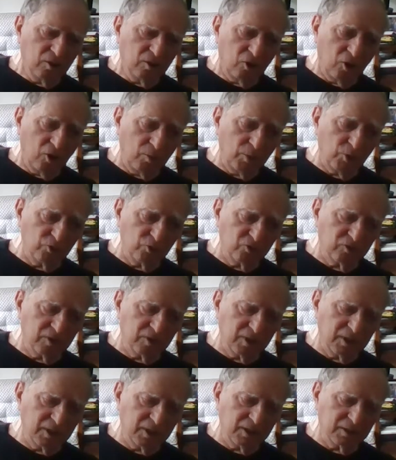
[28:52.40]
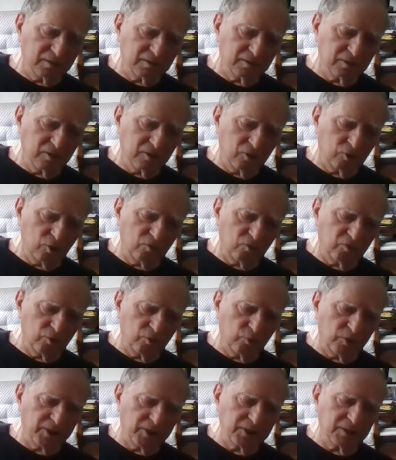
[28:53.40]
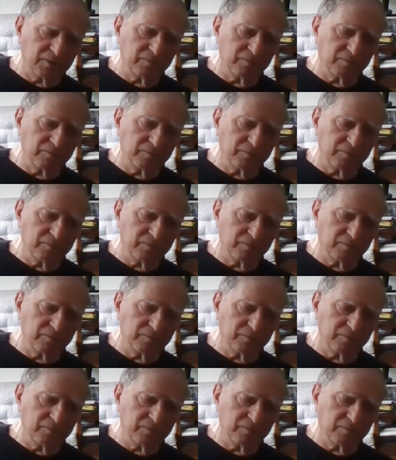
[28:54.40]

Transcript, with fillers: almost uh, got overrun